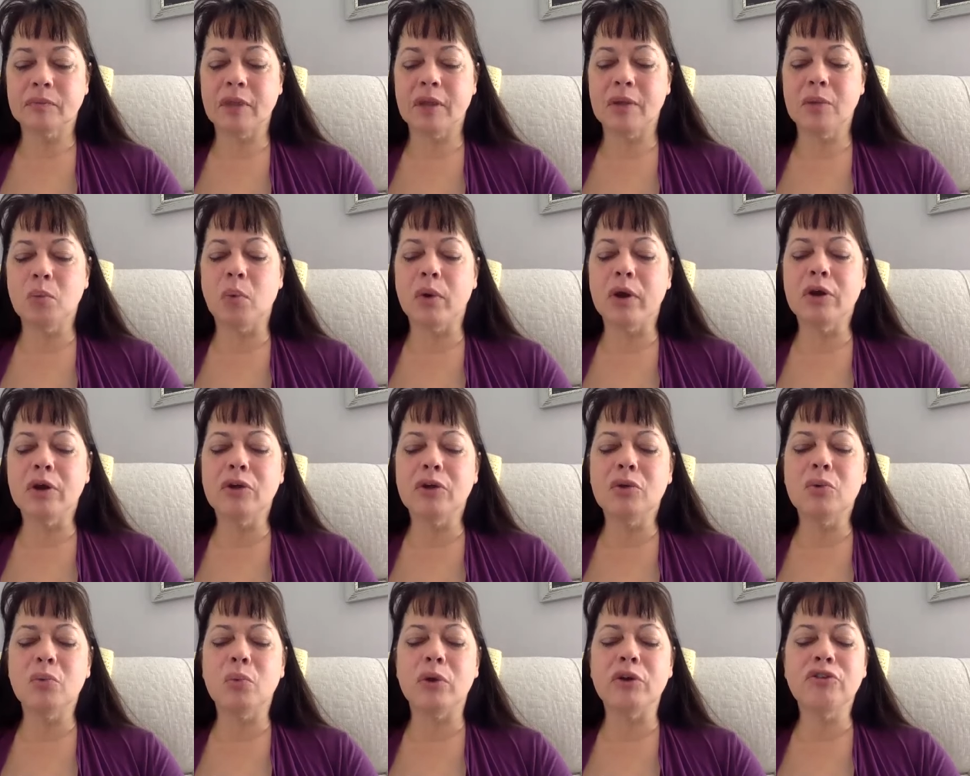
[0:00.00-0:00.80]
And where
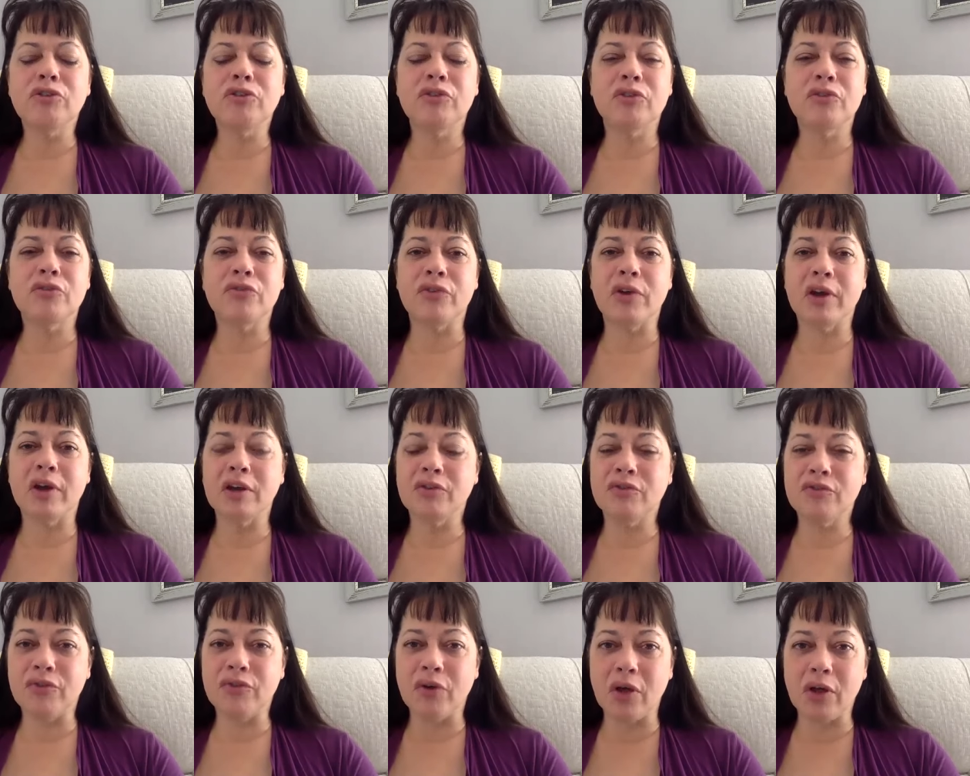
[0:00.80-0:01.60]
you wish to
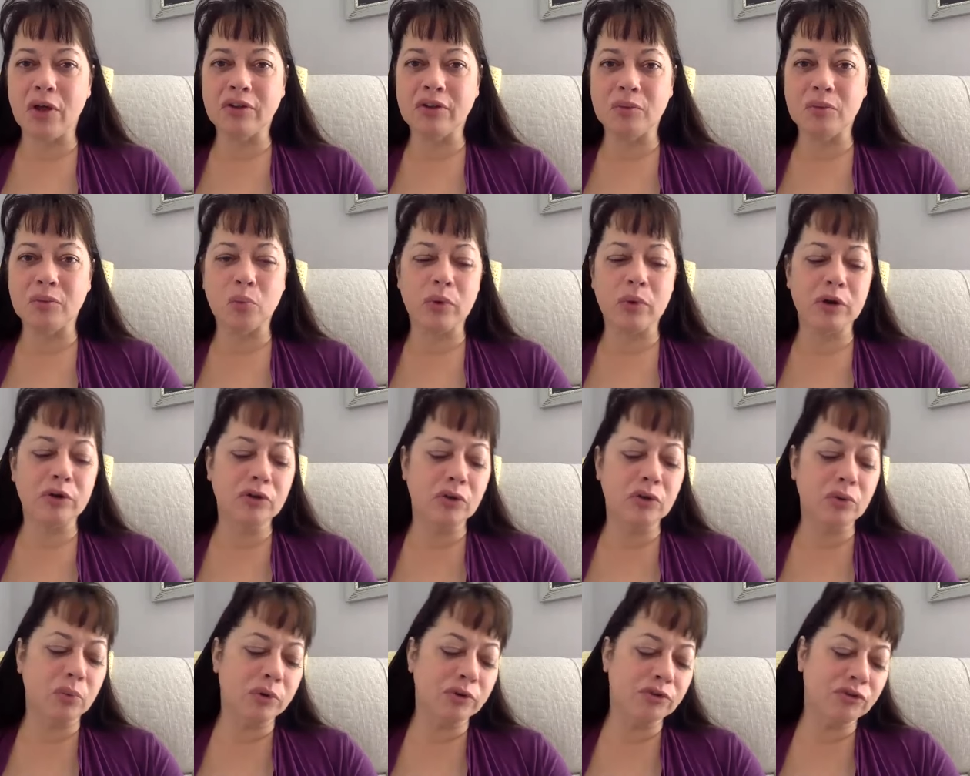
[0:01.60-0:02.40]
find fault, and where
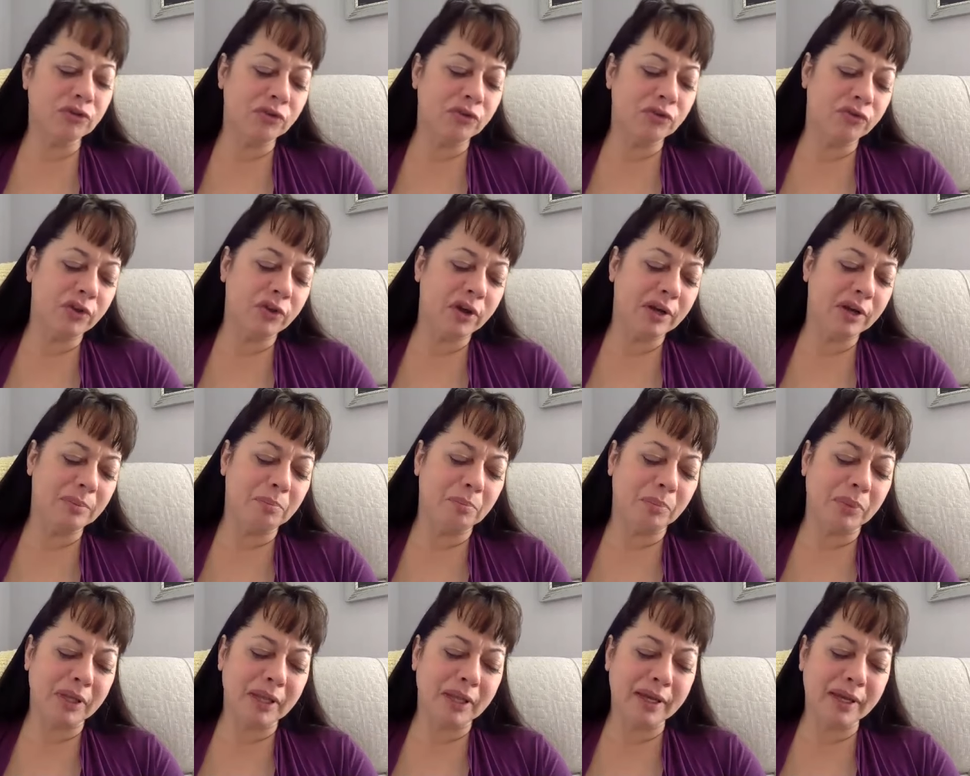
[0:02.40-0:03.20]
you wish to
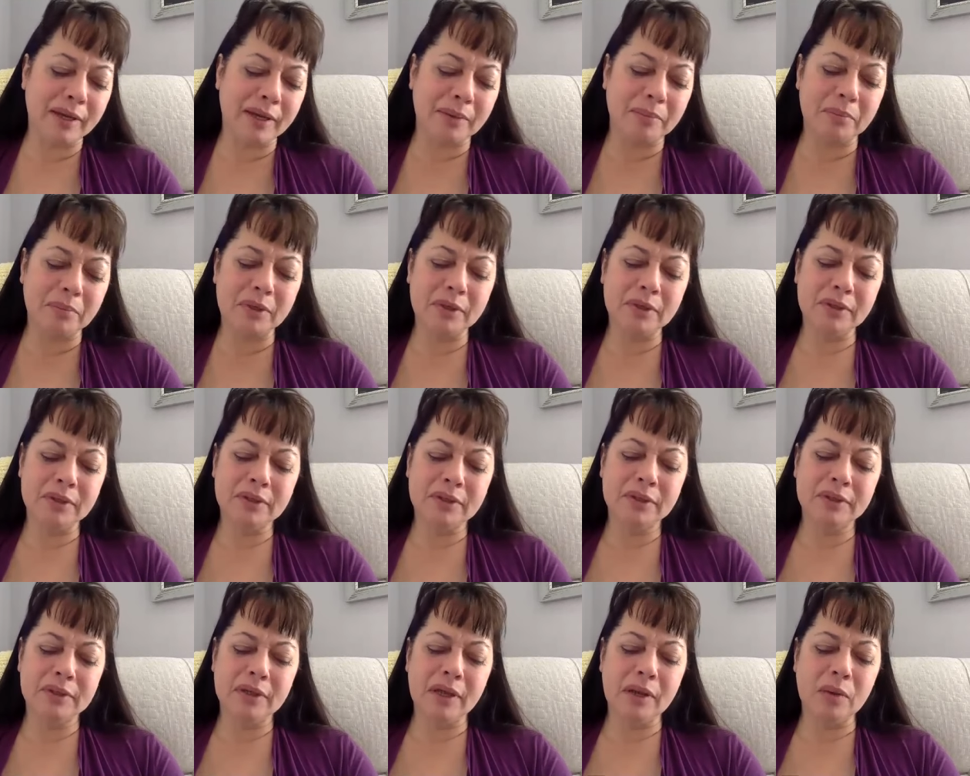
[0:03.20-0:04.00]
find blame,
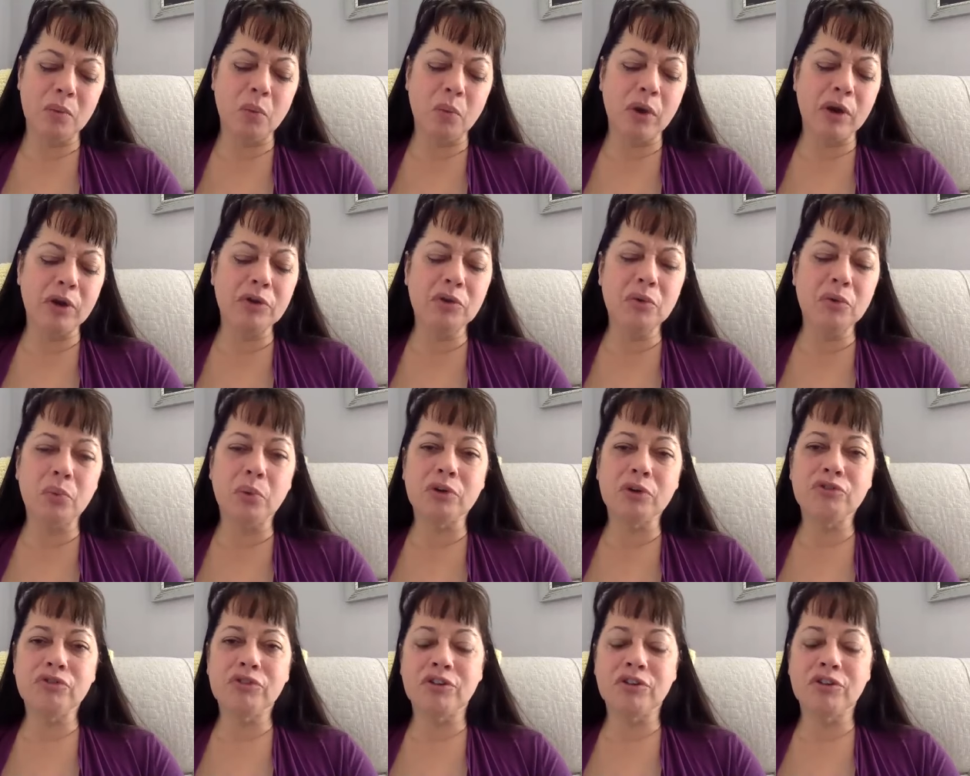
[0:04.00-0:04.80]
and where you
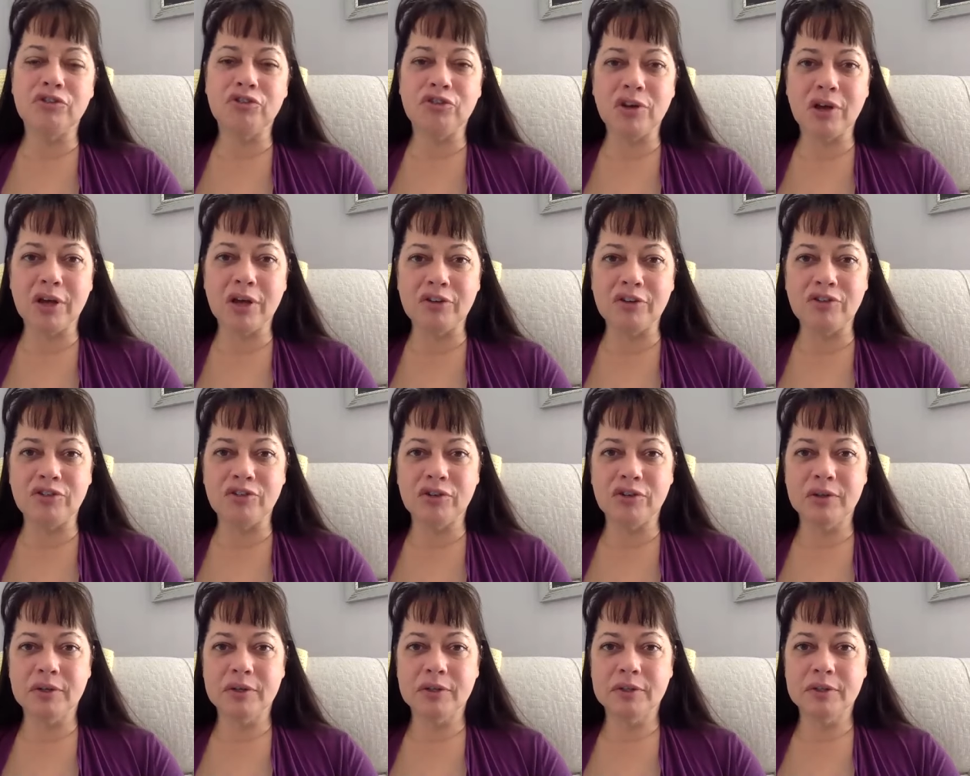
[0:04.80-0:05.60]
wish to judge,